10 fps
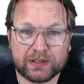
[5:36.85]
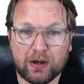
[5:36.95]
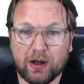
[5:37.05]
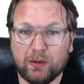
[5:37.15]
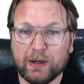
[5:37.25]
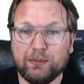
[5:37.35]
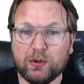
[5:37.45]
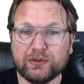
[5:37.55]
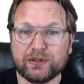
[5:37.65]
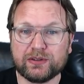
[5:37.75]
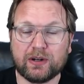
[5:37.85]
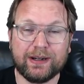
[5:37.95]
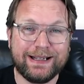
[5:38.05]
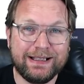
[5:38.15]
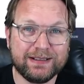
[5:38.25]
Now, all my bonuses
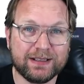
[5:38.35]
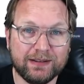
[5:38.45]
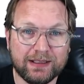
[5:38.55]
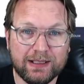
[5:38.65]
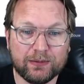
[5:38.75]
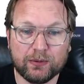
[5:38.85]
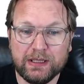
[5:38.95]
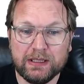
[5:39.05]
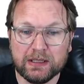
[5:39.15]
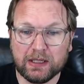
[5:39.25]
are instant delivery,